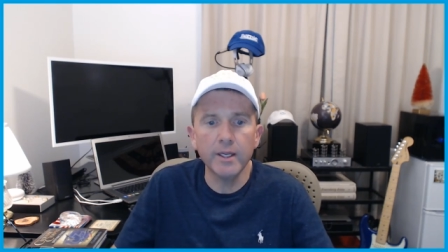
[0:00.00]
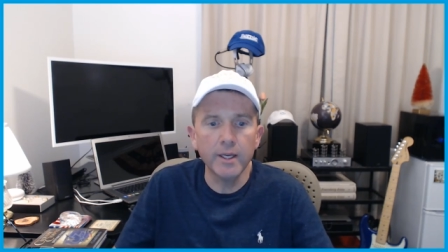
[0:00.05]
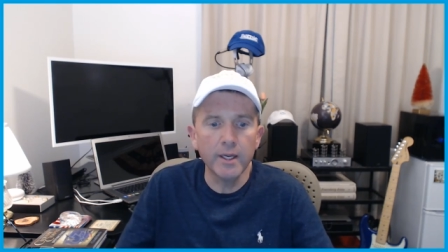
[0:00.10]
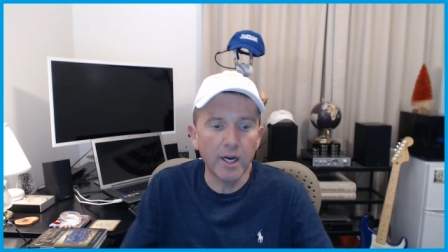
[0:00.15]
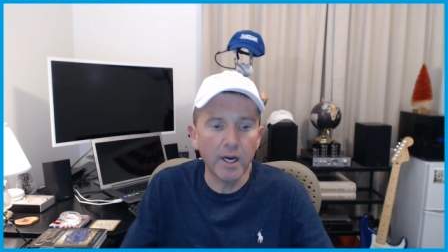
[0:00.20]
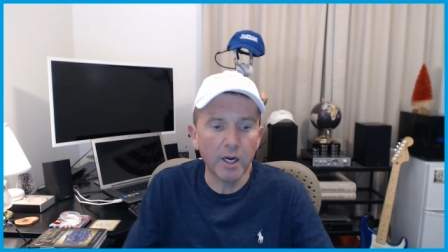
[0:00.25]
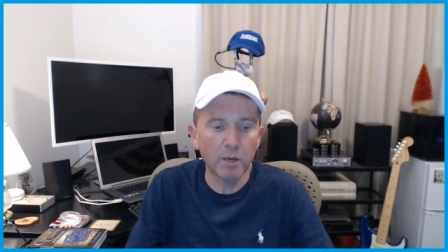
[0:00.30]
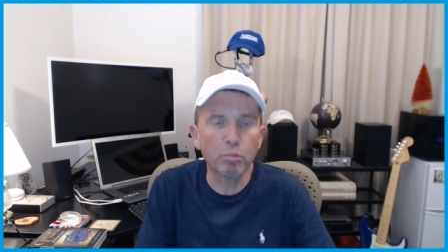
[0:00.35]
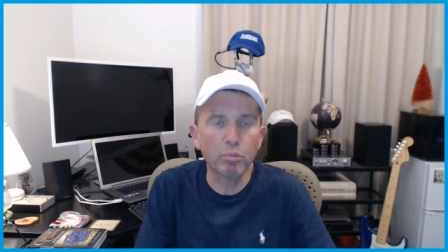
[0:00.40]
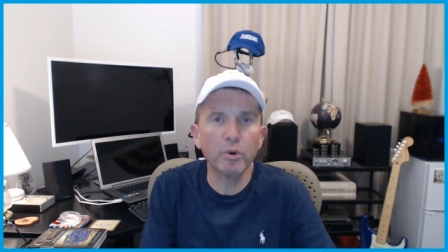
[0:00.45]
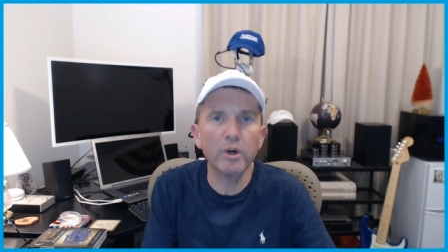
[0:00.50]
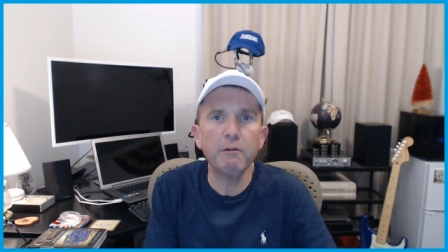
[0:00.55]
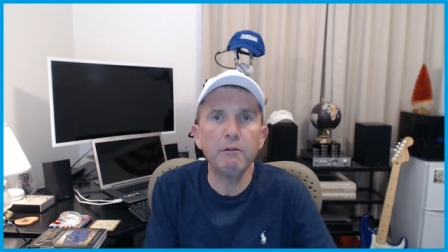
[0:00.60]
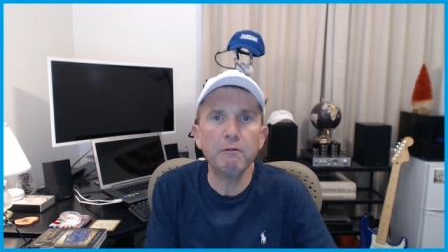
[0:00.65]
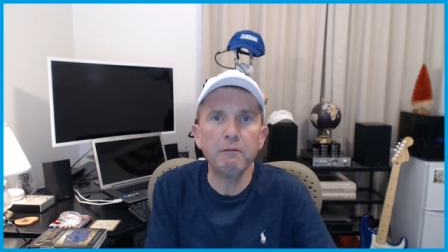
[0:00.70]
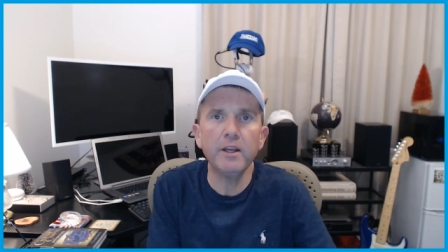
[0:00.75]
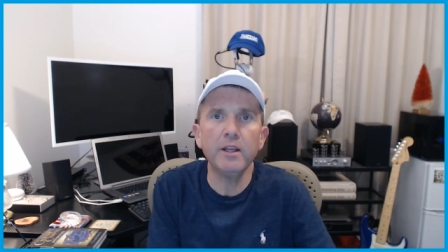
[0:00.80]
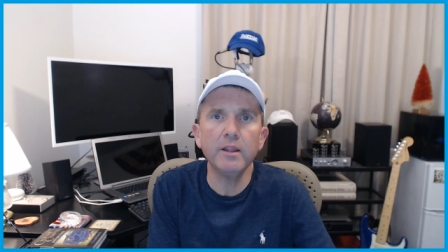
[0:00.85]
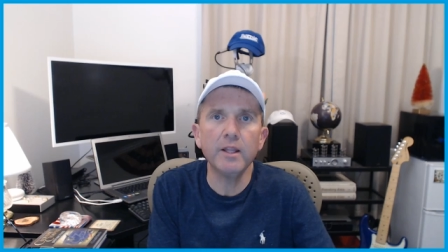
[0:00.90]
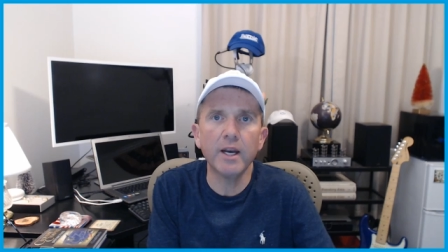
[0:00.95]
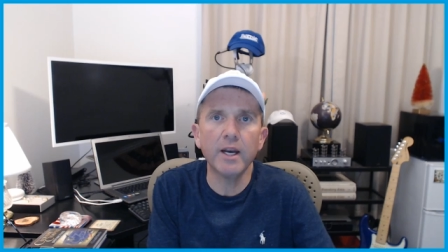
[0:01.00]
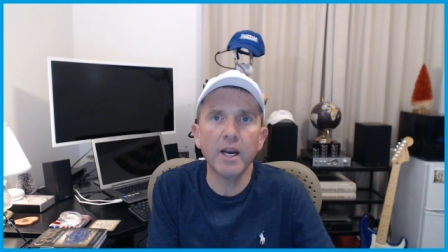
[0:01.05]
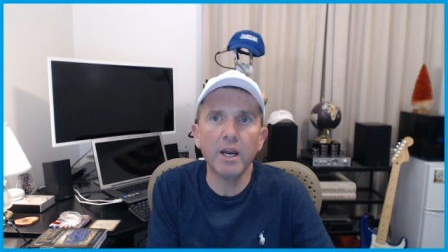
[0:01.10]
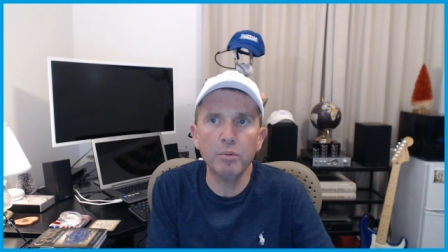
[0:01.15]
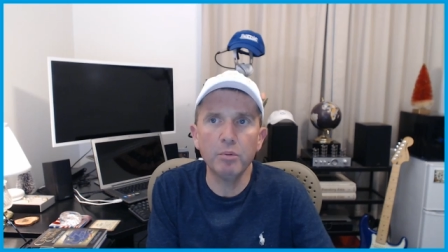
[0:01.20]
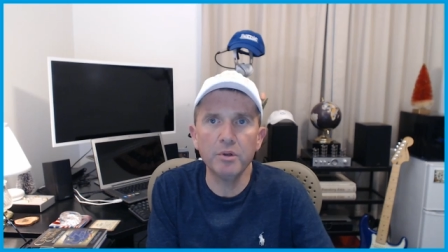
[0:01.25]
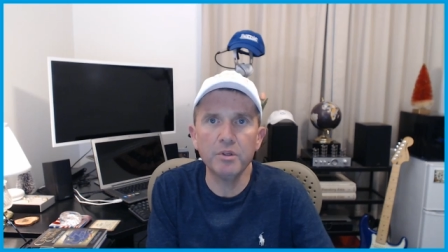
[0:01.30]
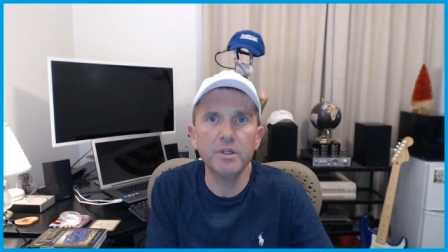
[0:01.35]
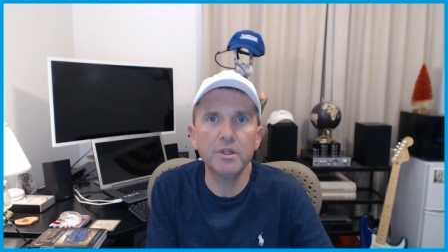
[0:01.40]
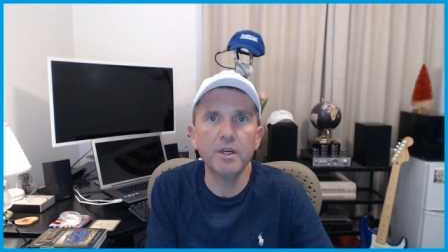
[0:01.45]
a briefing that I
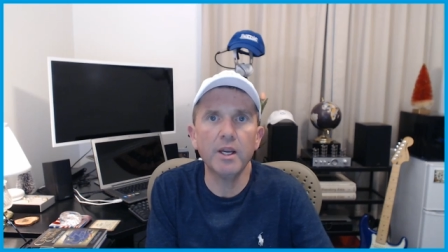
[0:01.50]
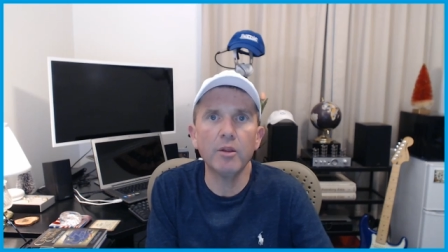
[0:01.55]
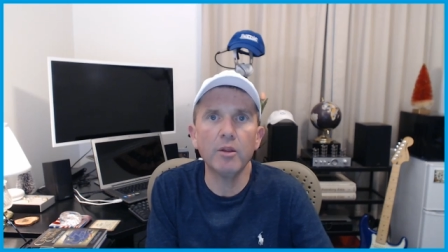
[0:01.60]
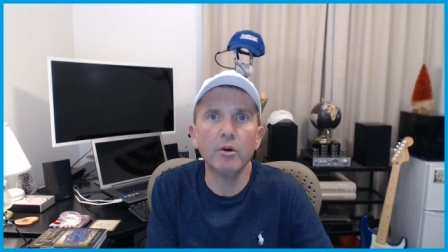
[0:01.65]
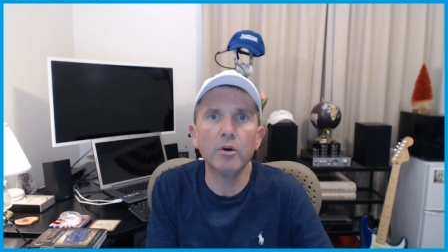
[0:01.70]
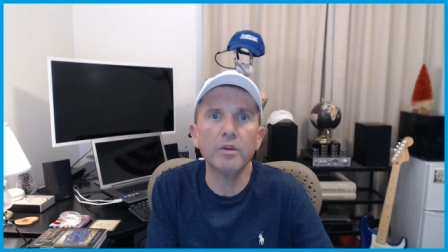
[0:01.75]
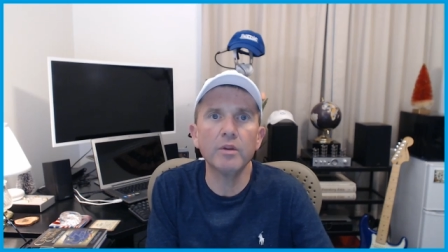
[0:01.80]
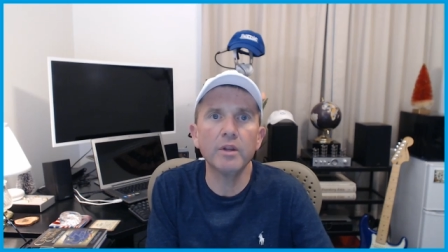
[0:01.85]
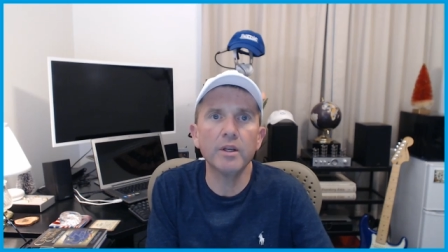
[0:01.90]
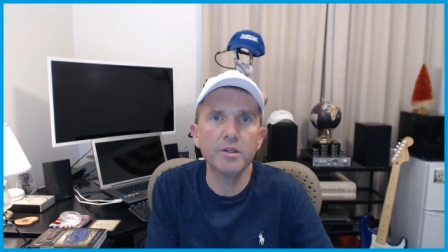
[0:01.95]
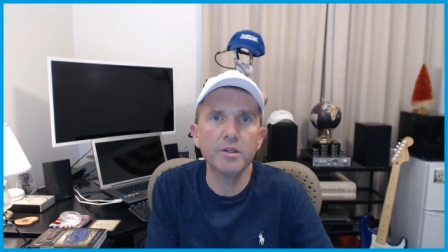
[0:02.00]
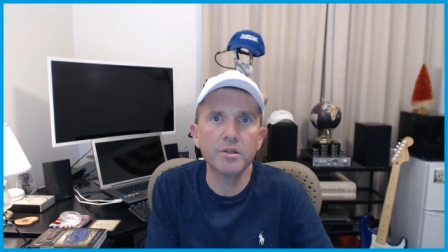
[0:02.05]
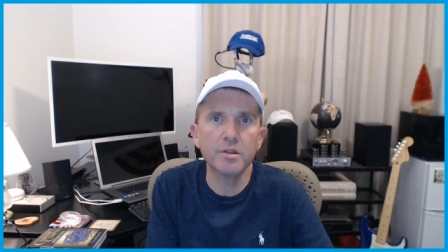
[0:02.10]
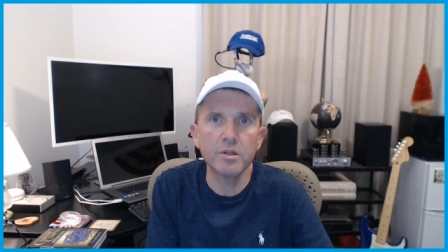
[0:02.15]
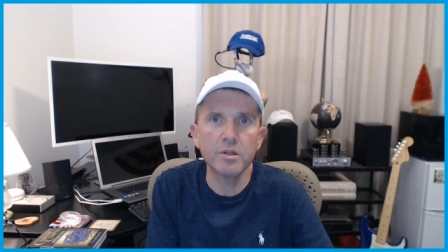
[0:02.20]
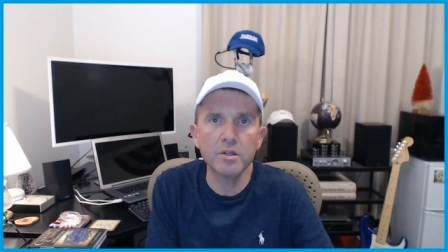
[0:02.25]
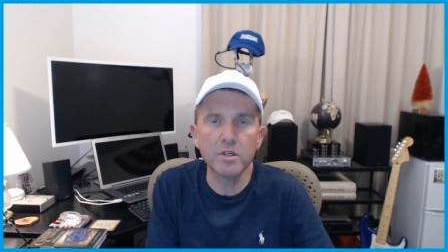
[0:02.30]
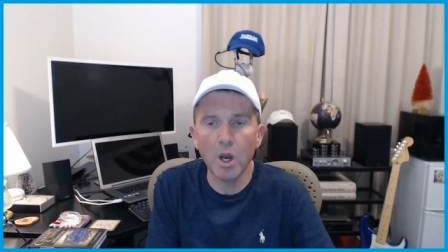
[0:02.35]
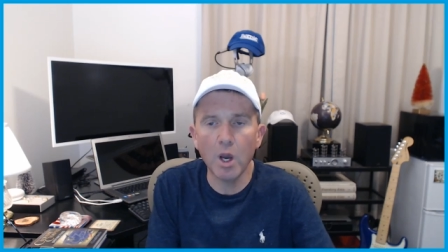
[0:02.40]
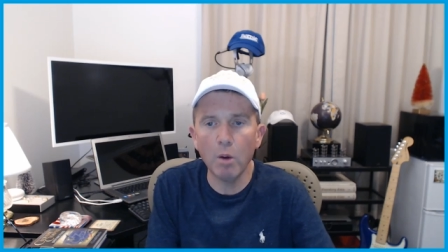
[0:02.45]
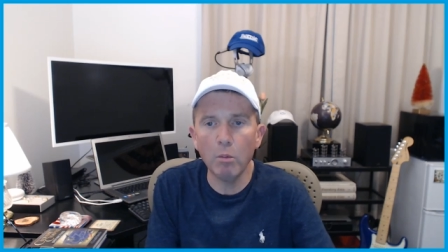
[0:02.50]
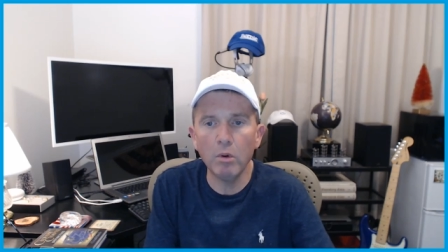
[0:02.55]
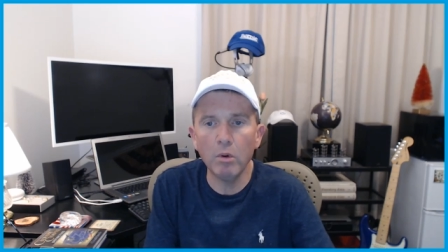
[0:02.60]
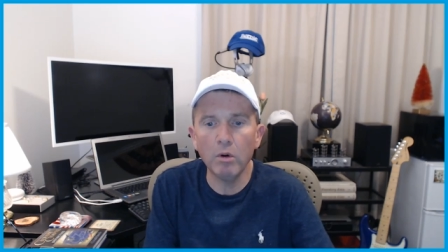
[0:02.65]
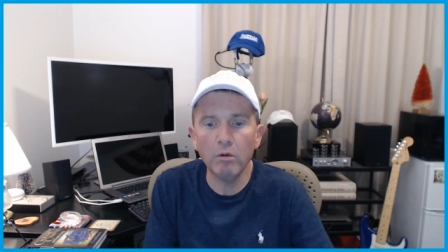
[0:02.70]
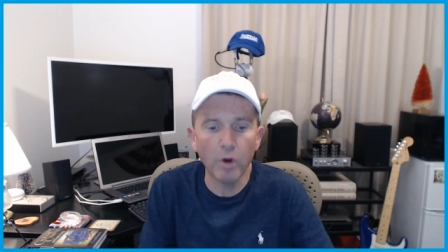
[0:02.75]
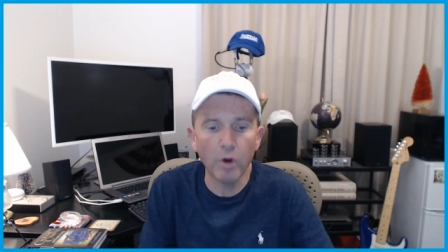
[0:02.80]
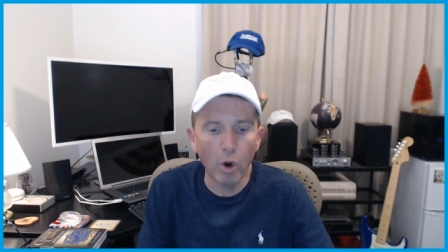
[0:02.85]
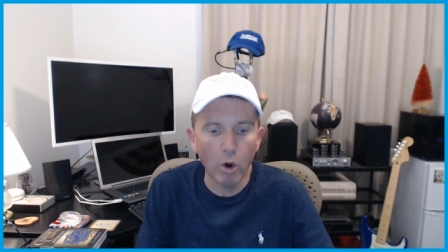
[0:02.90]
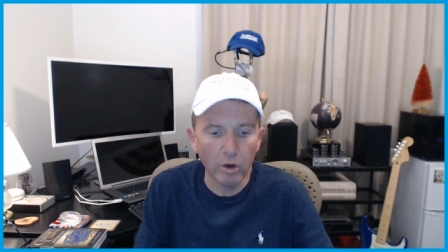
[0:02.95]
put together that is a sum of
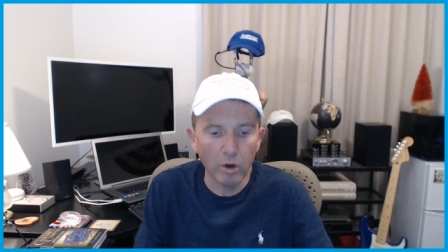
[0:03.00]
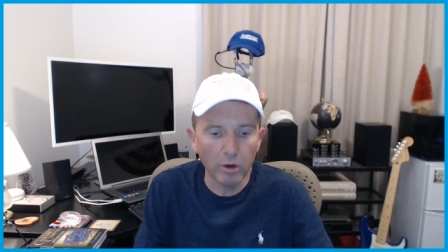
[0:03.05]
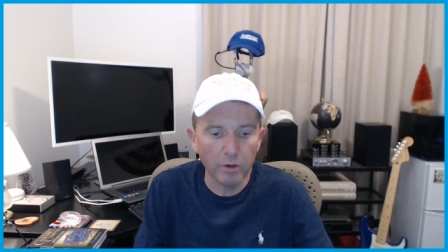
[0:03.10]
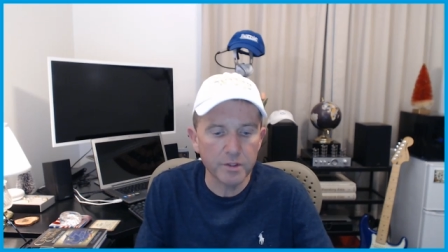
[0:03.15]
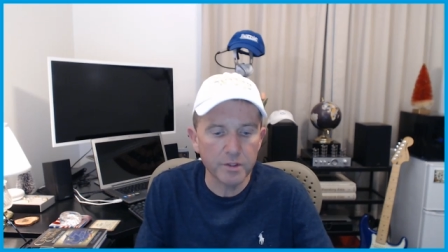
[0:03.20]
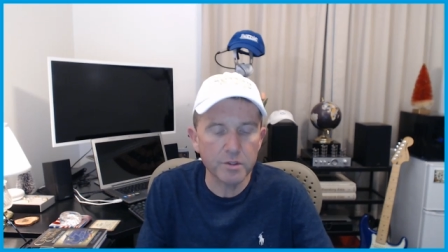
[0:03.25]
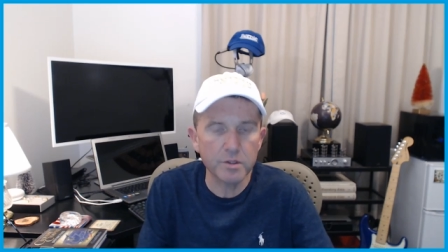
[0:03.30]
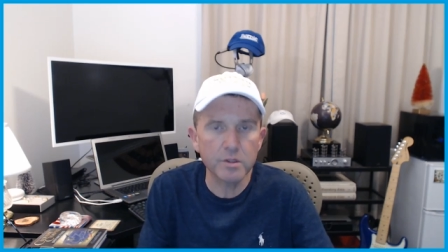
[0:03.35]
all of this,